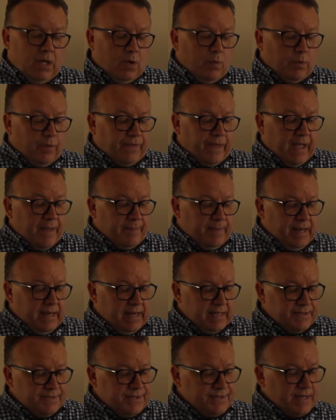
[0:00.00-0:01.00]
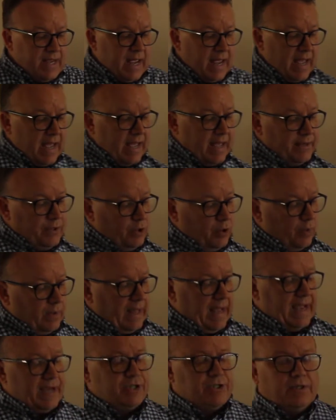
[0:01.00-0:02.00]
With that being said,
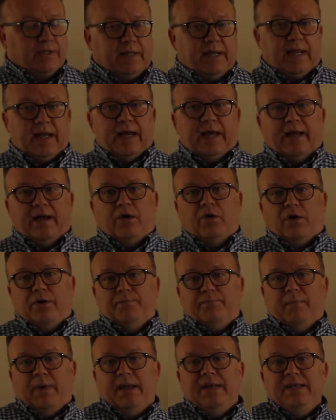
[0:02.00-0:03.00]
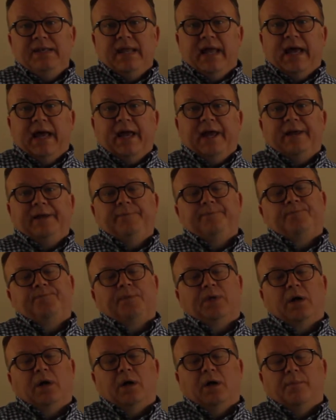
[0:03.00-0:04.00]
you'll actually, on Monday,
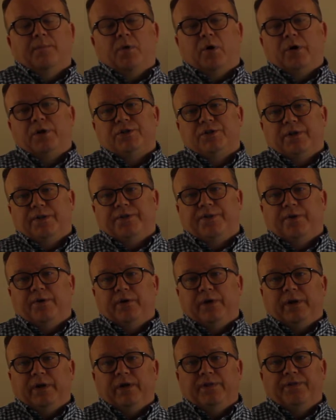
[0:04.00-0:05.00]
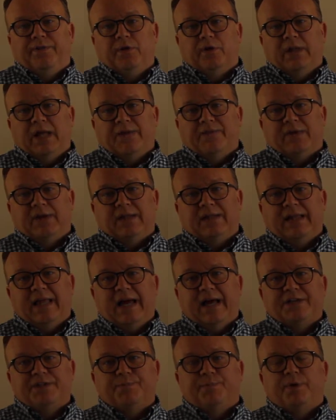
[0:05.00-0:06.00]
March the 30th, you'll have a
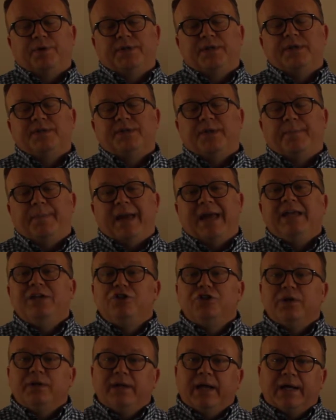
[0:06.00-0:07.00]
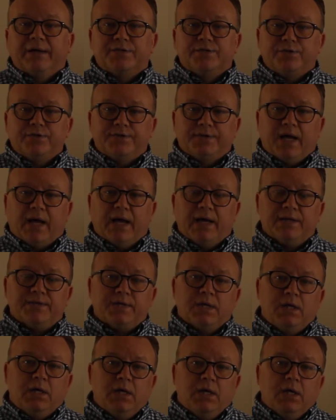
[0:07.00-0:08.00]
class participation
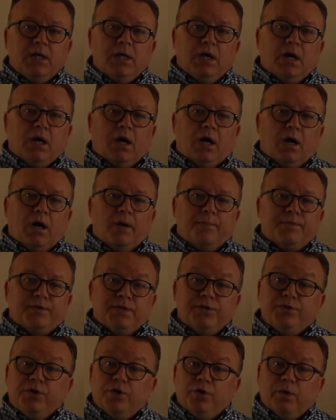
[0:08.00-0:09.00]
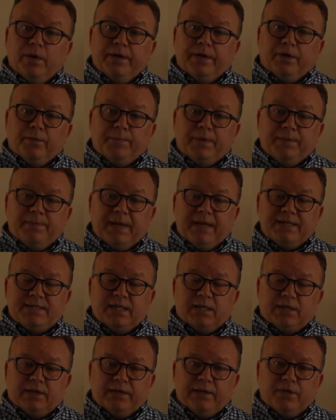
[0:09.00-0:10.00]
exercise to do, and it'll be
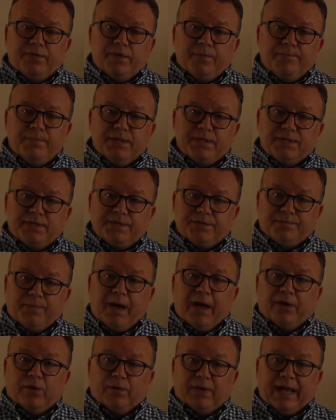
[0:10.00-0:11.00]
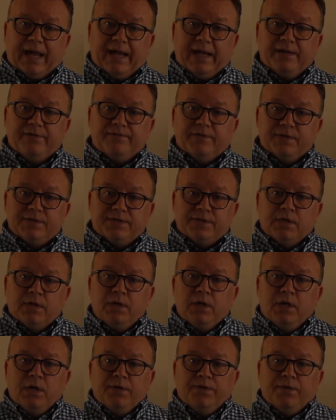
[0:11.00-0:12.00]
basically on the business model canvas
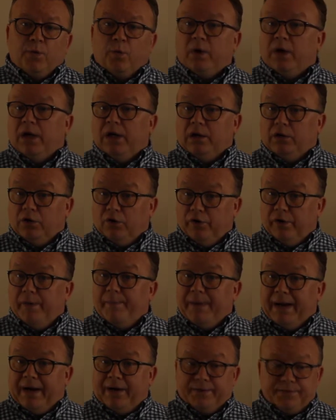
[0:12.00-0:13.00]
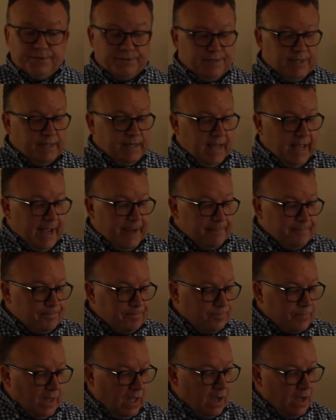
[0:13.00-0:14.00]
that we're going to learn about today.
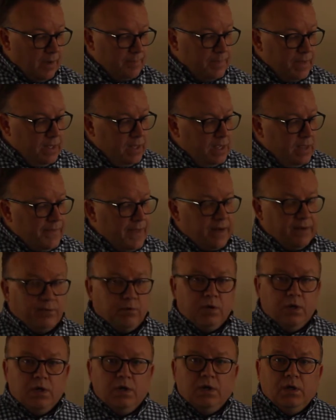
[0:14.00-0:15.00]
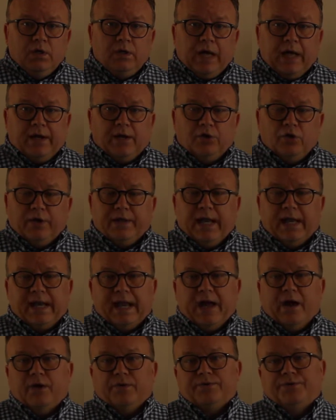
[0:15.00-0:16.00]
Then kind of looking
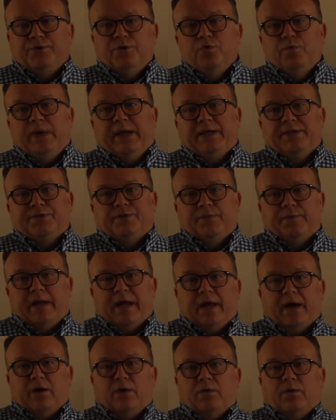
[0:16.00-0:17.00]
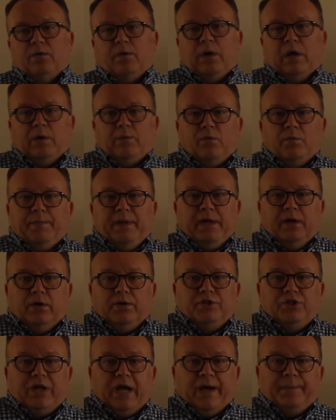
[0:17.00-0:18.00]
out 2 weeks from now, we'll be
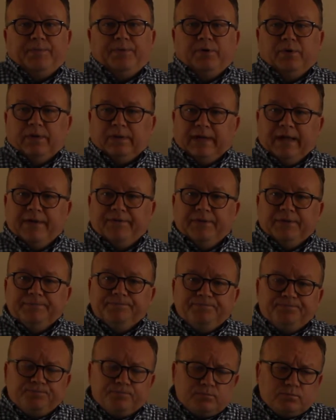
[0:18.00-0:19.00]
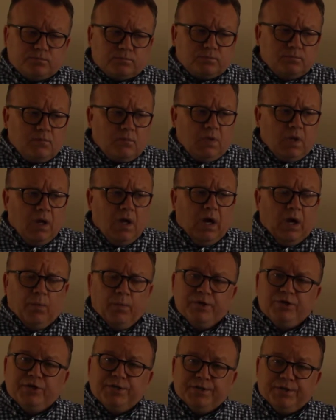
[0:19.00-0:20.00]
on Chapter 11,
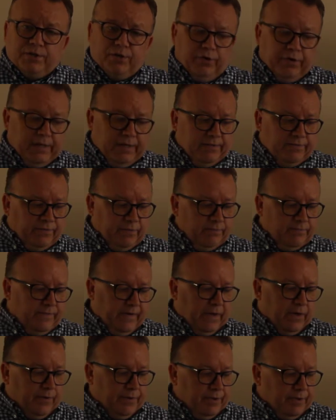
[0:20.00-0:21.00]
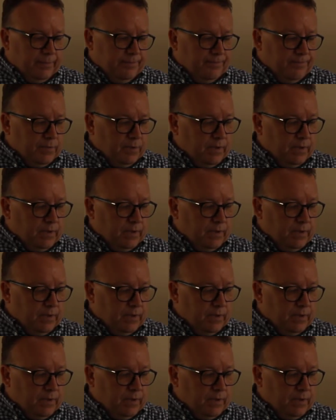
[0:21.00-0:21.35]
which is learning from failure.